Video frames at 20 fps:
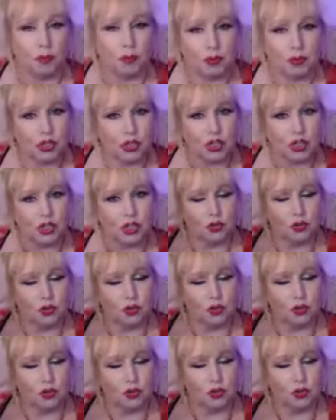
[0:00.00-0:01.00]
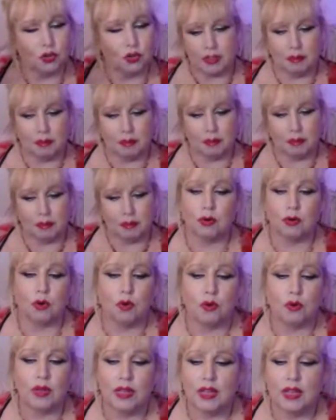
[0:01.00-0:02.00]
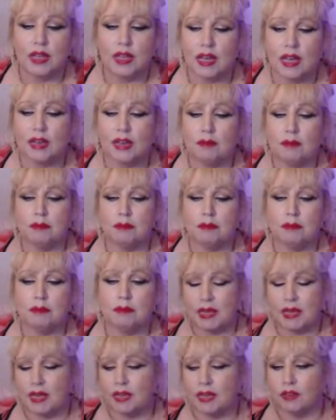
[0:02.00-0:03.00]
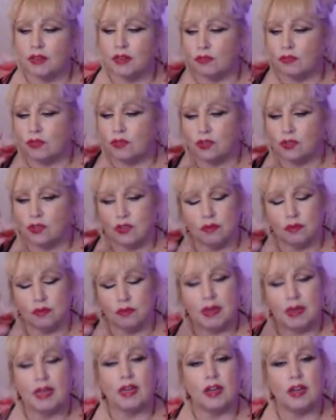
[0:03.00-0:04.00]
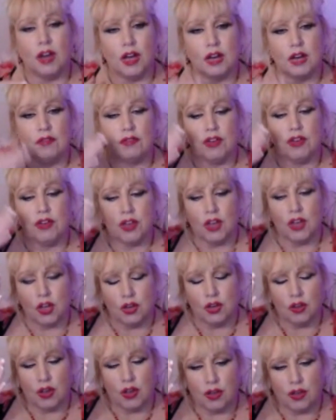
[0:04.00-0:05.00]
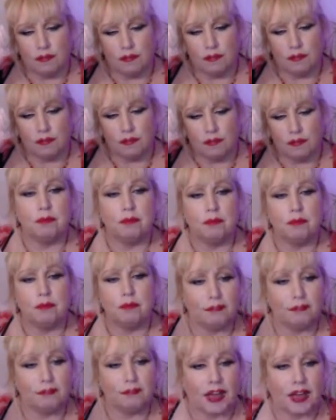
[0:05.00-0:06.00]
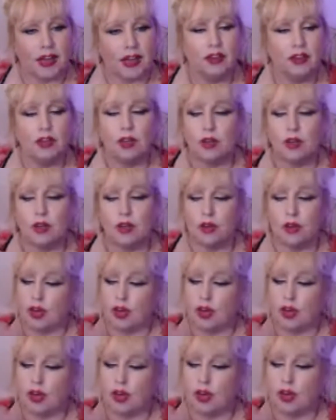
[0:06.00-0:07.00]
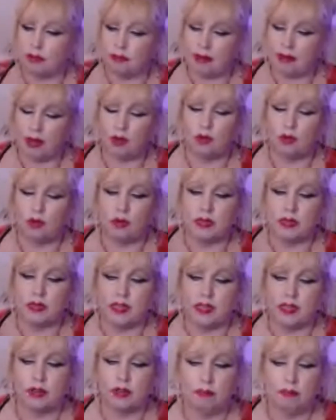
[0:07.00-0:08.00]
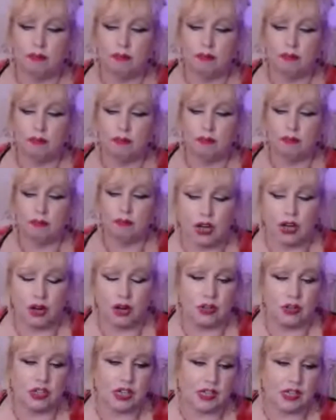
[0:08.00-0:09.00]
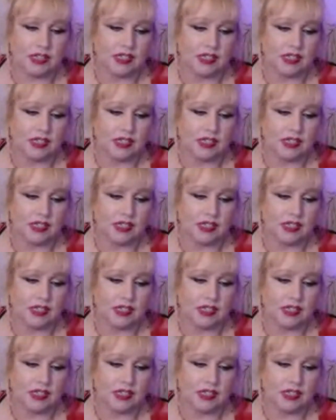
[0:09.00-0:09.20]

pushing your truth at other people, being kind of firm but fair, but also, just